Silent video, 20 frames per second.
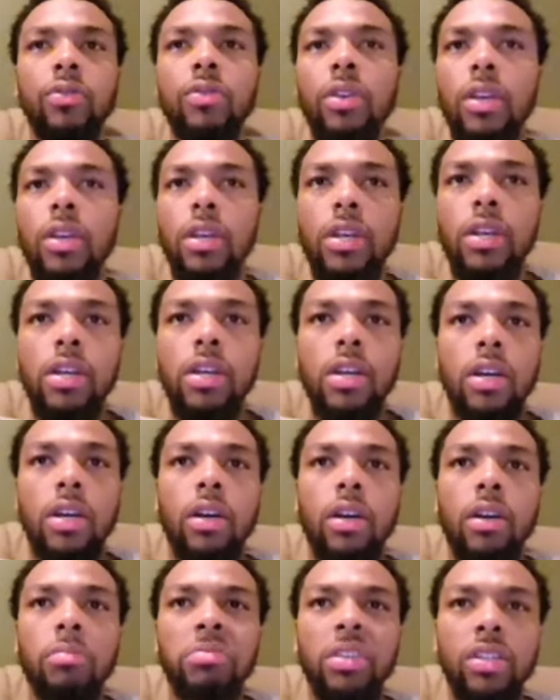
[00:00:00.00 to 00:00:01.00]
So
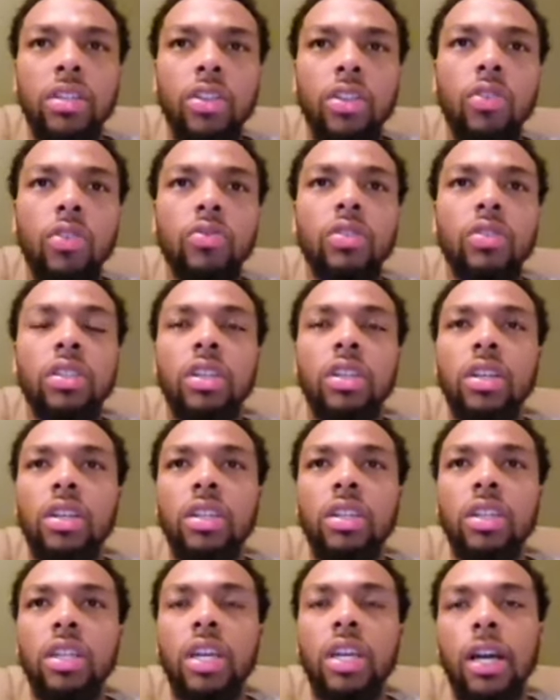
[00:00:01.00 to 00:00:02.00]
um, getting those
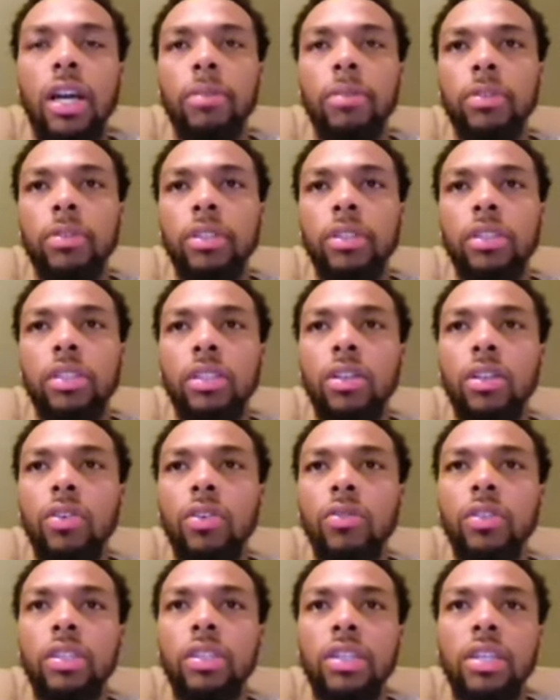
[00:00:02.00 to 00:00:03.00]
done and accomplished and
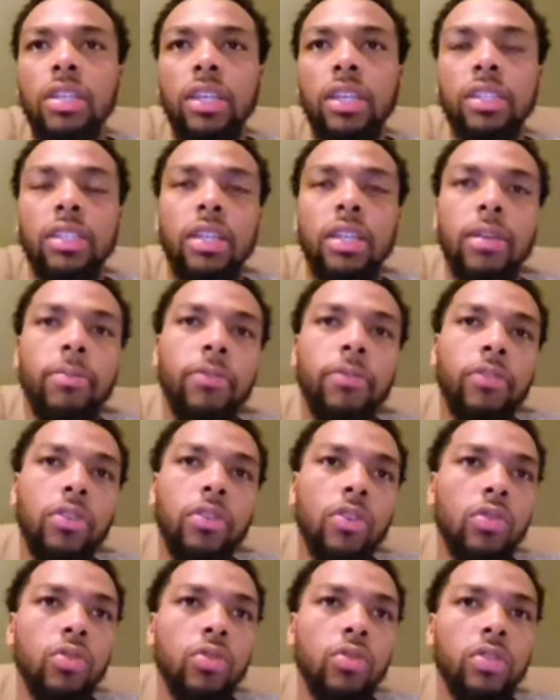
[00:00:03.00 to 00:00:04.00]
on to the next step for
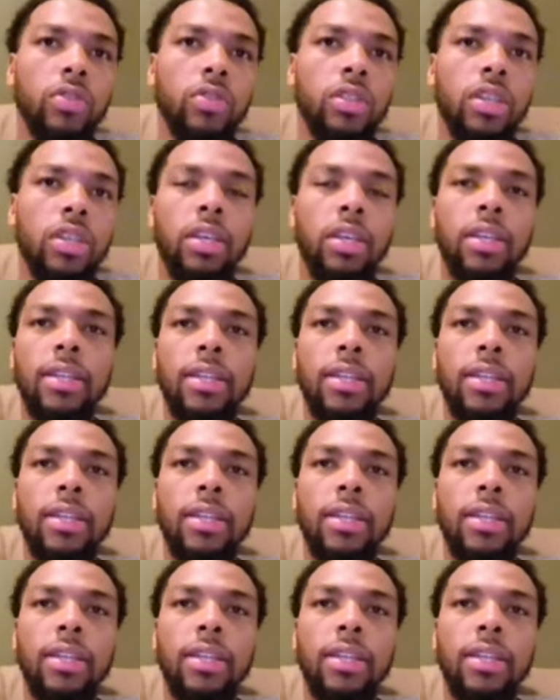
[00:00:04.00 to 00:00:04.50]
those.